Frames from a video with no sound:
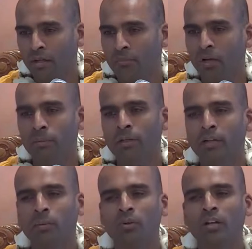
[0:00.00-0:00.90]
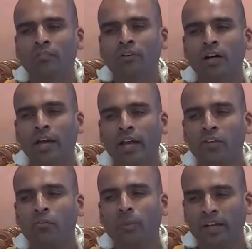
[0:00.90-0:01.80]
A brahmana will never
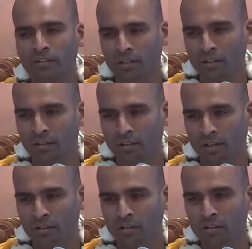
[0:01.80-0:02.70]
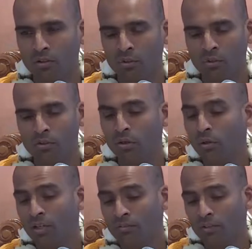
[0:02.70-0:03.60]
expect anything.
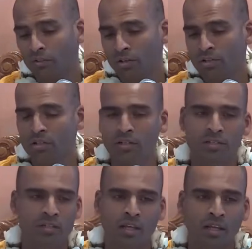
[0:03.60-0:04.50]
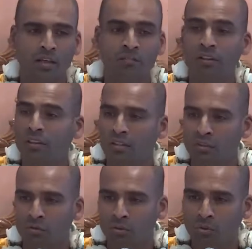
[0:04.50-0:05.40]
Although even Krishna is saying, everything
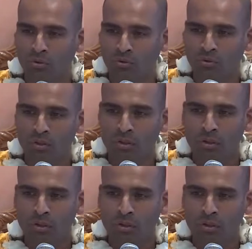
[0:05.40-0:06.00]
is yours.